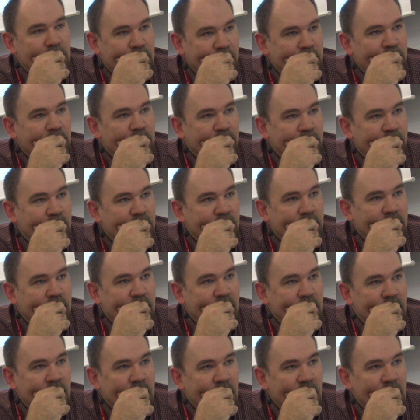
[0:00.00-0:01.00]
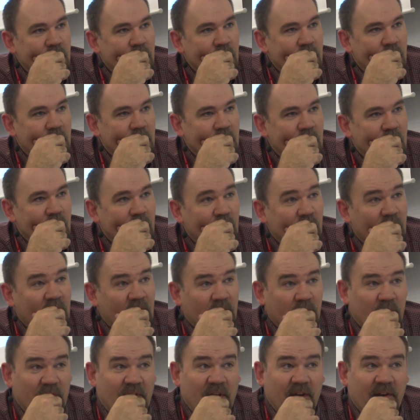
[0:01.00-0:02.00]
Right? Okay.
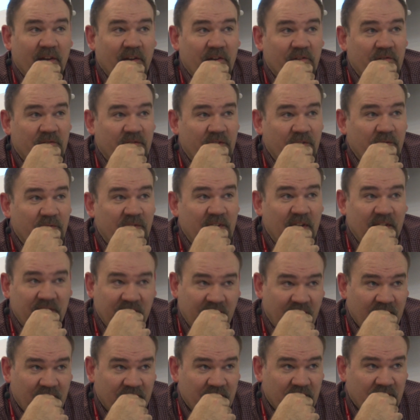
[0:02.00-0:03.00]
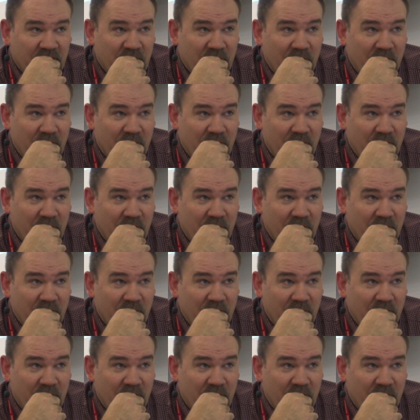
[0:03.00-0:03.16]
Well, we're not going to do test cases,